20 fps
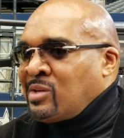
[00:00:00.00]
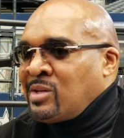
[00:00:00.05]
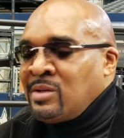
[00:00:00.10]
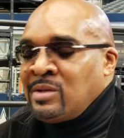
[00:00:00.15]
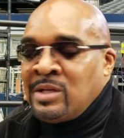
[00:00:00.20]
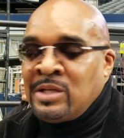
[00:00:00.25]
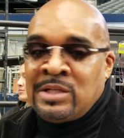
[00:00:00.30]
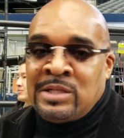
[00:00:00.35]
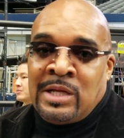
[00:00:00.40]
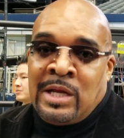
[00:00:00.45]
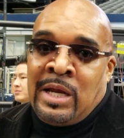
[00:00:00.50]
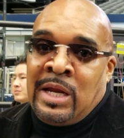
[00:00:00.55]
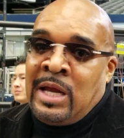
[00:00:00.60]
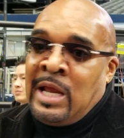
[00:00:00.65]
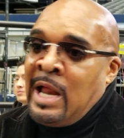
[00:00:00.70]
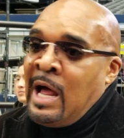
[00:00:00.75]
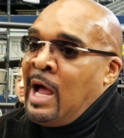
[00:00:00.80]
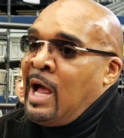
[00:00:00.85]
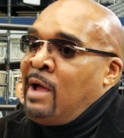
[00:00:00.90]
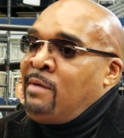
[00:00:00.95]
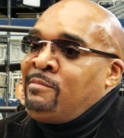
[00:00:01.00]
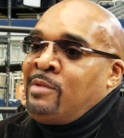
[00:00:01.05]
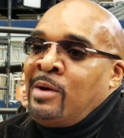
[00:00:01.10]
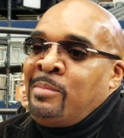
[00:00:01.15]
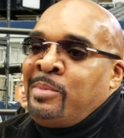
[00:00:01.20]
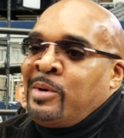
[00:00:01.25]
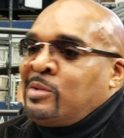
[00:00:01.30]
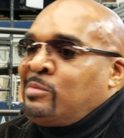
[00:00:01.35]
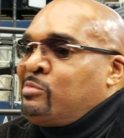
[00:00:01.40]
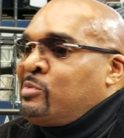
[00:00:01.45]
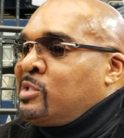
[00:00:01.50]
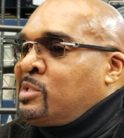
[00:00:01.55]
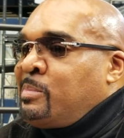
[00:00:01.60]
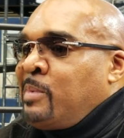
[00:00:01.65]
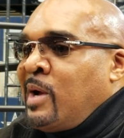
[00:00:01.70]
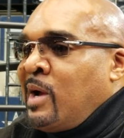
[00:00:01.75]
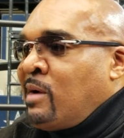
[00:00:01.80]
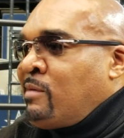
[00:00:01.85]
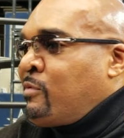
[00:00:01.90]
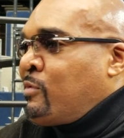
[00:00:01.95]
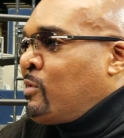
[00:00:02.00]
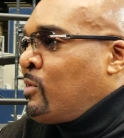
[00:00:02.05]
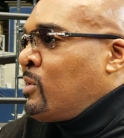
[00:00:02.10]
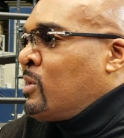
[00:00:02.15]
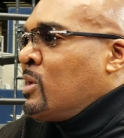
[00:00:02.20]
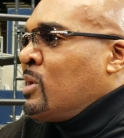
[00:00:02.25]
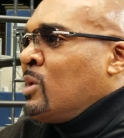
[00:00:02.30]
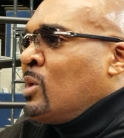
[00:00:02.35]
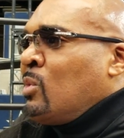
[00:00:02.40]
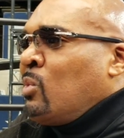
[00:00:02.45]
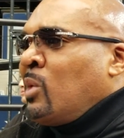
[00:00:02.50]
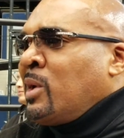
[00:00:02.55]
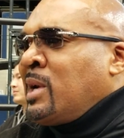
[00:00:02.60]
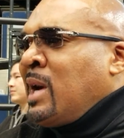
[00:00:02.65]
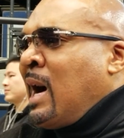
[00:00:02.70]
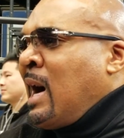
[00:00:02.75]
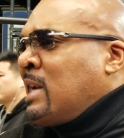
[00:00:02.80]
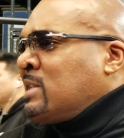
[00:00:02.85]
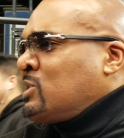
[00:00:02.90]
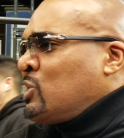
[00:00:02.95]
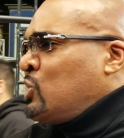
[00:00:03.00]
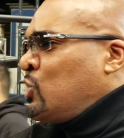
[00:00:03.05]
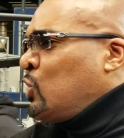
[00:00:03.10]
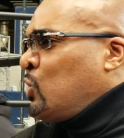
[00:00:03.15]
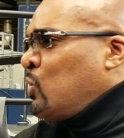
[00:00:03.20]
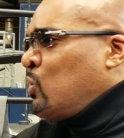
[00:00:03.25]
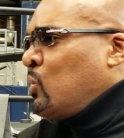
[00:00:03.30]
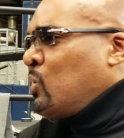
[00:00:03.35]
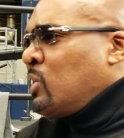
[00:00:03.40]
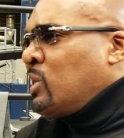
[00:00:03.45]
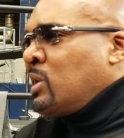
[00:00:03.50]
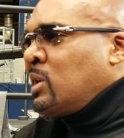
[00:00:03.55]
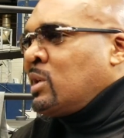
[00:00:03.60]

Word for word: That, and, and, again, I have none but respect for what guys are doing.